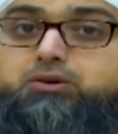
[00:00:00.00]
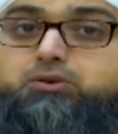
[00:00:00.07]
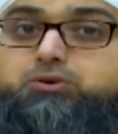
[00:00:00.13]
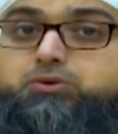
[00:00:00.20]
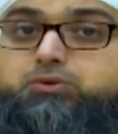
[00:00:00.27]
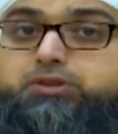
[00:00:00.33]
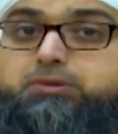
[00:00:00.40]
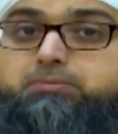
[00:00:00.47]

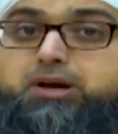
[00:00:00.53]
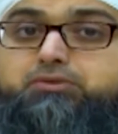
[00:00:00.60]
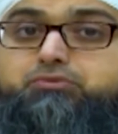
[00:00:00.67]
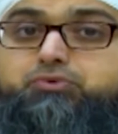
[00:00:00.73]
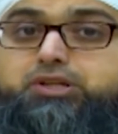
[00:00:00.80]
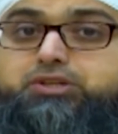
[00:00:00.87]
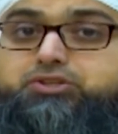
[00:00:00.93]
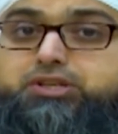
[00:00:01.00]
or they might
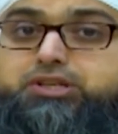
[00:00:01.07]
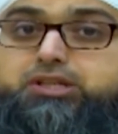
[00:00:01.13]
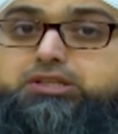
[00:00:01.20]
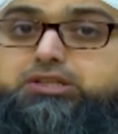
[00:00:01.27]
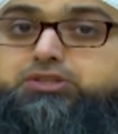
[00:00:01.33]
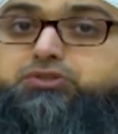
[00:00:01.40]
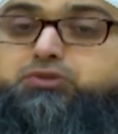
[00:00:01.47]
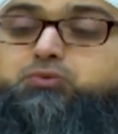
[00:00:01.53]
reach a
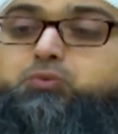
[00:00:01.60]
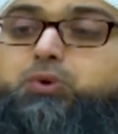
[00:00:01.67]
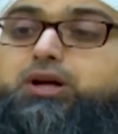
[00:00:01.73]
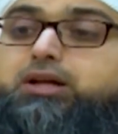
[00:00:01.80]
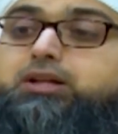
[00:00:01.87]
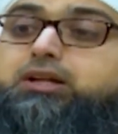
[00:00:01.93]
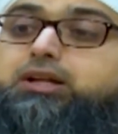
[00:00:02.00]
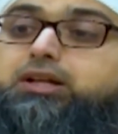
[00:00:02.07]
condition
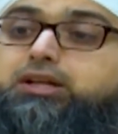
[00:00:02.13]
where